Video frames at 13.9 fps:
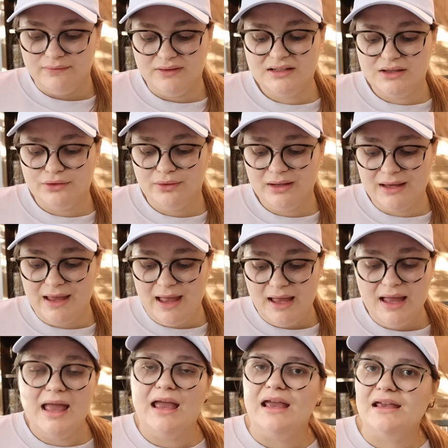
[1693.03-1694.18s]
53,
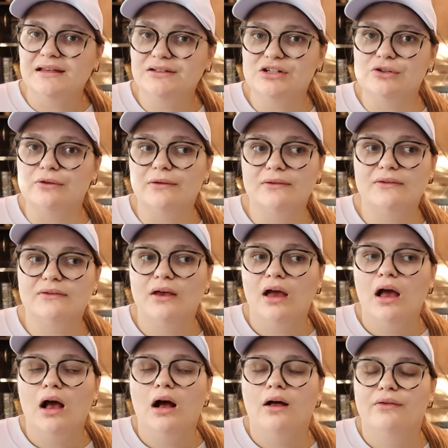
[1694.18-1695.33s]
hey dudes.
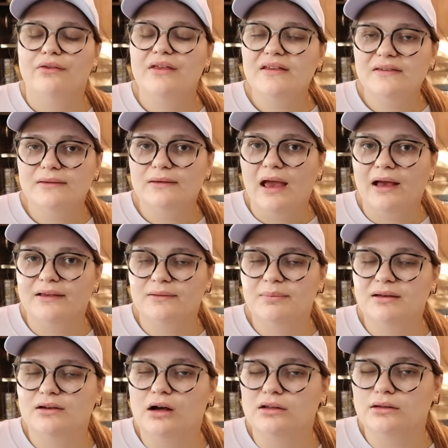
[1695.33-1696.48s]
This has
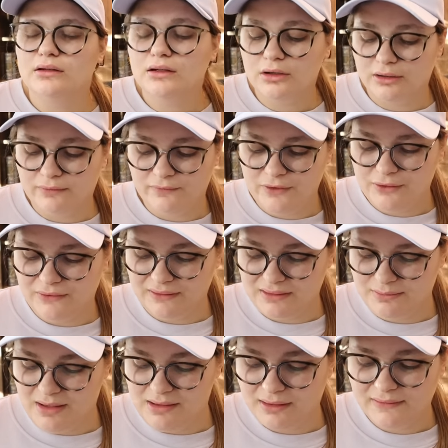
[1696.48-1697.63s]
been a little confusing
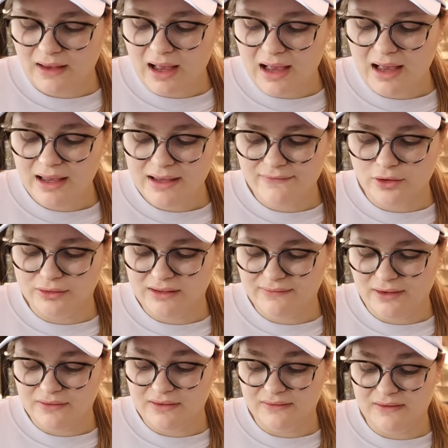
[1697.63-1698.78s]
to me because I have only
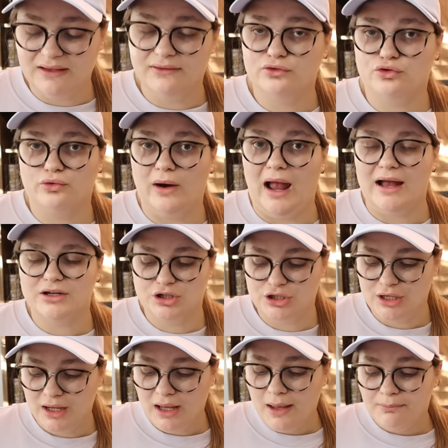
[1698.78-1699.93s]
found these things trashed.
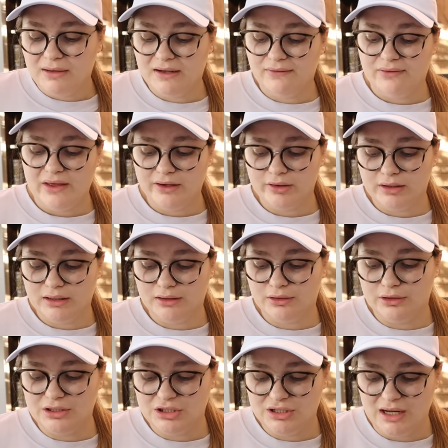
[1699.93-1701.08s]
But if they are in
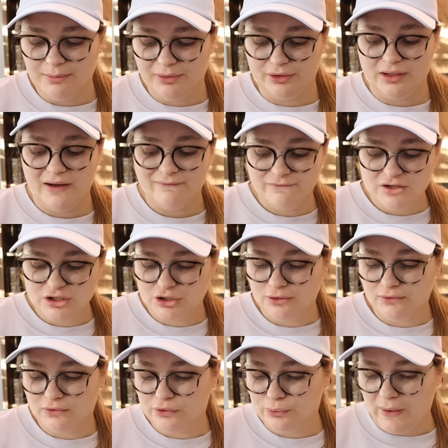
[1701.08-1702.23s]
good shape, their comfy
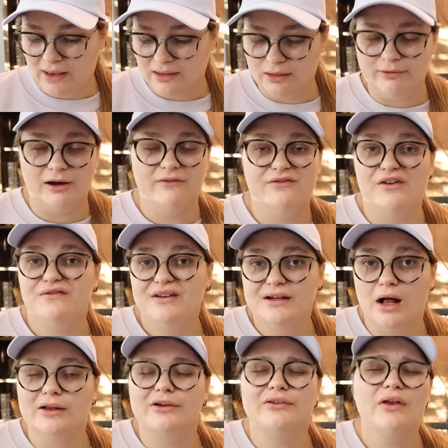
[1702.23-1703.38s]
shoes do well around
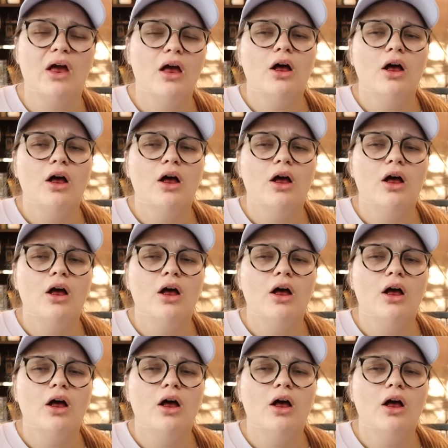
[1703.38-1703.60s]
$50.